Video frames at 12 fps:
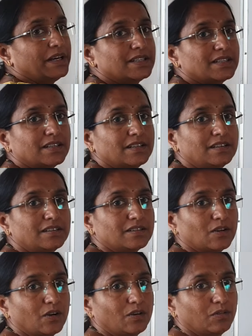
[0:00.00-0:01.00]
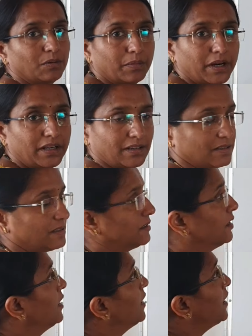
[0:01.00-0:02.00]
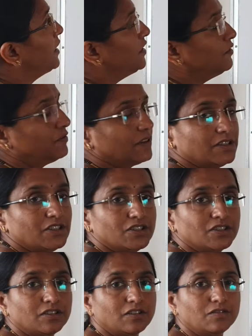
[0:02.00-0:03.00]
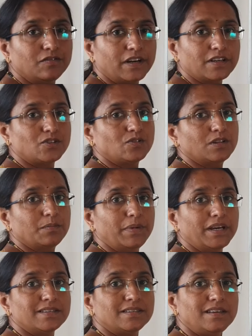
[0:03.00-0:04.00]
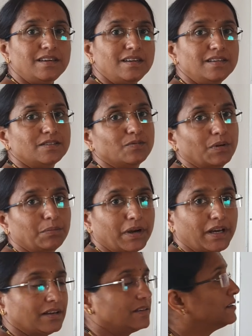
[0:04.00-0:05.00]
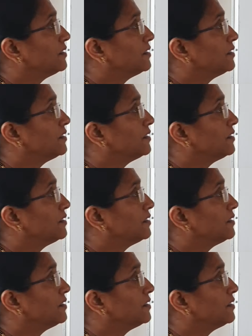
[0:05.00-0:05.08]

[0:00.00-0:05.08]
to the base 10 is not 1 by x. Differentiation of x to the base e is 1